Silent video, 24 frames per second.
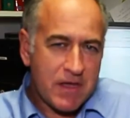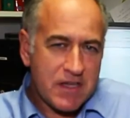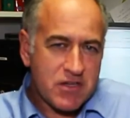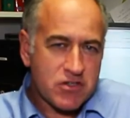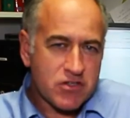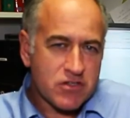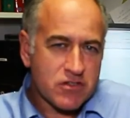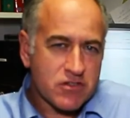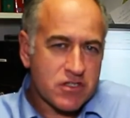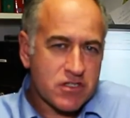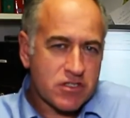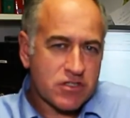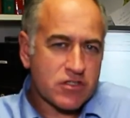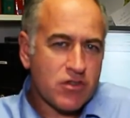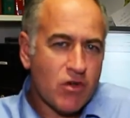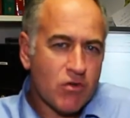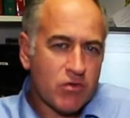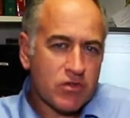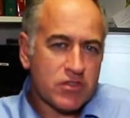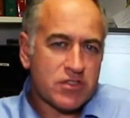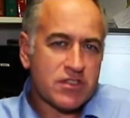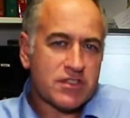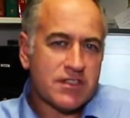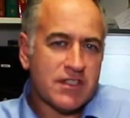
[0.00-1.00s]
patients
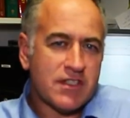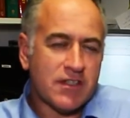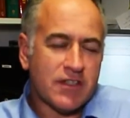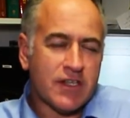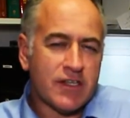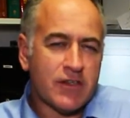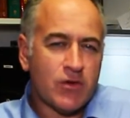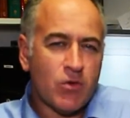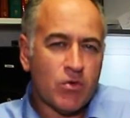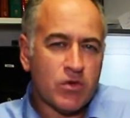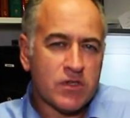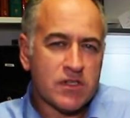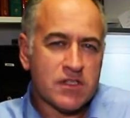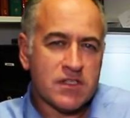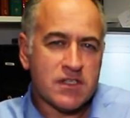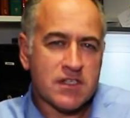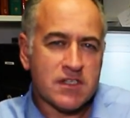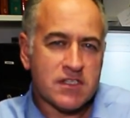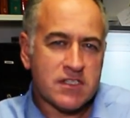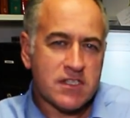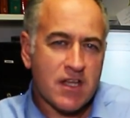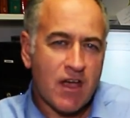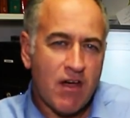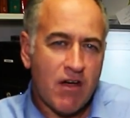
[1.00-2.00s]
stock still in order
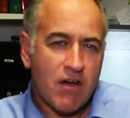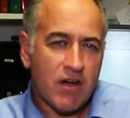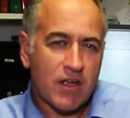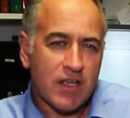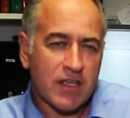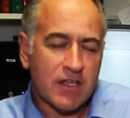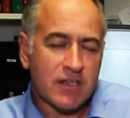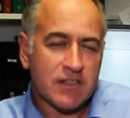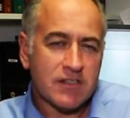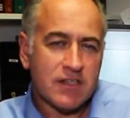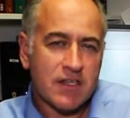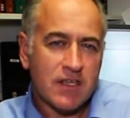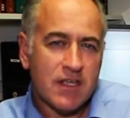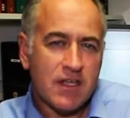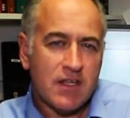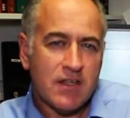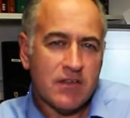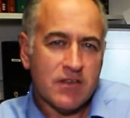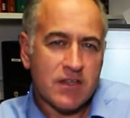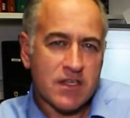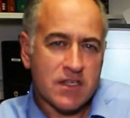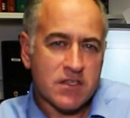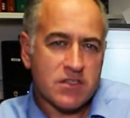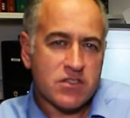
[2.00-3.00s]
to target
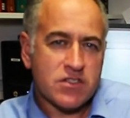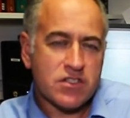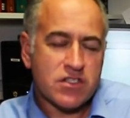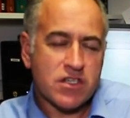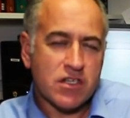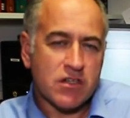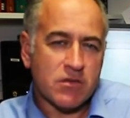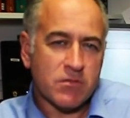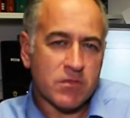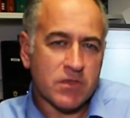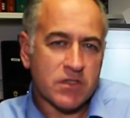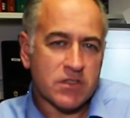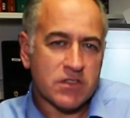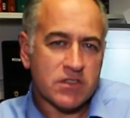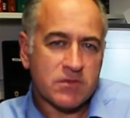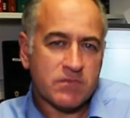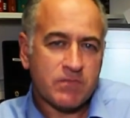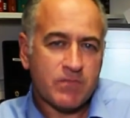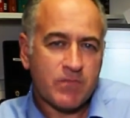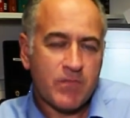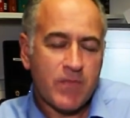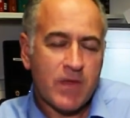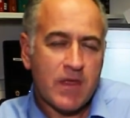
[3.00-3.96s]
these tumours.